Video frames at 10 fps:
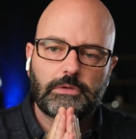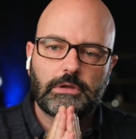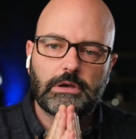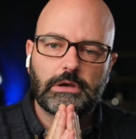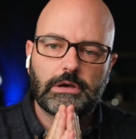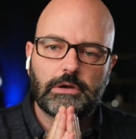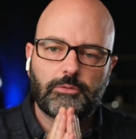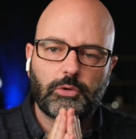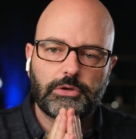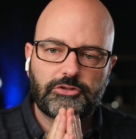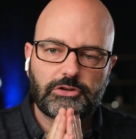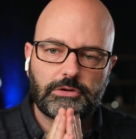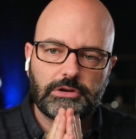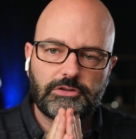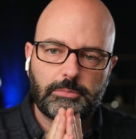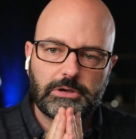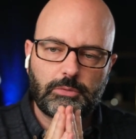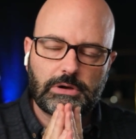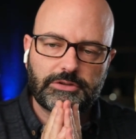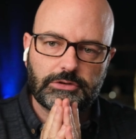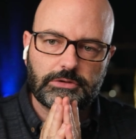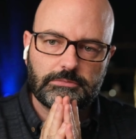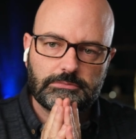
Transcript: Rolling shutter is a big question.